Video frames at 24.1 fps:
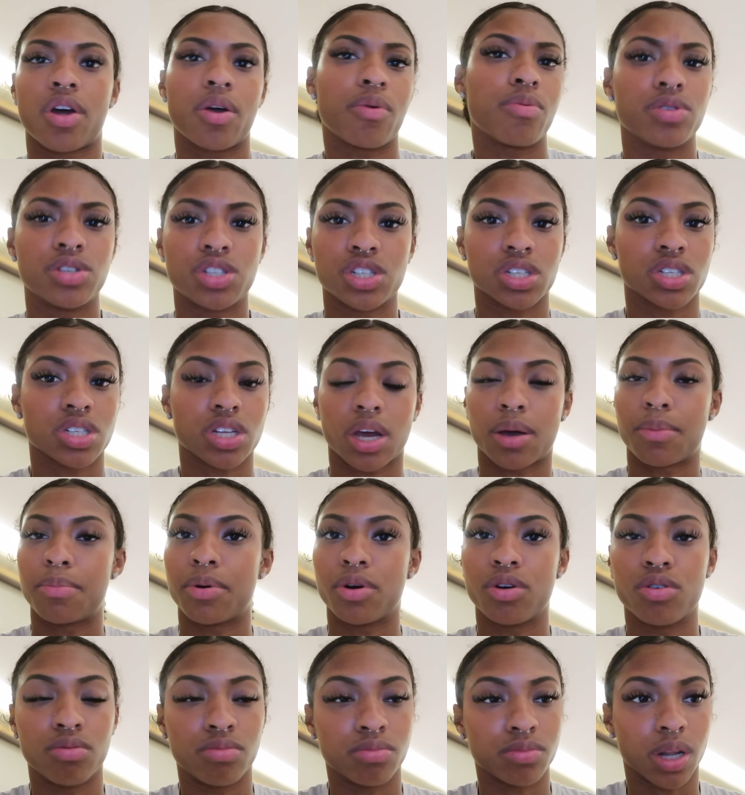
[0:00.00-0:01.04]
it was just like
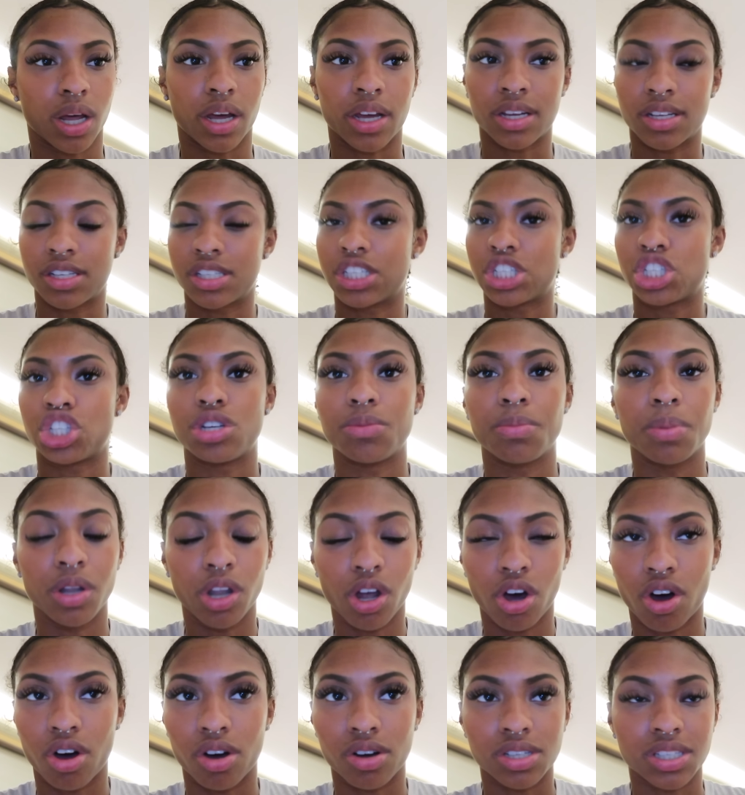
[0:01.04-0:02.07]
boom, like she
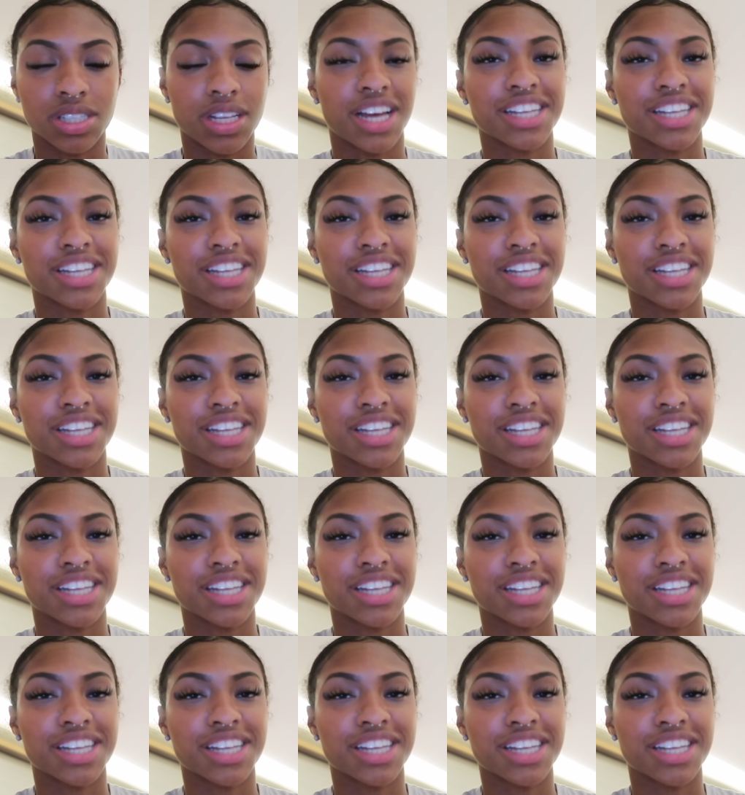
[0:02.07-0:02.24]
belongs.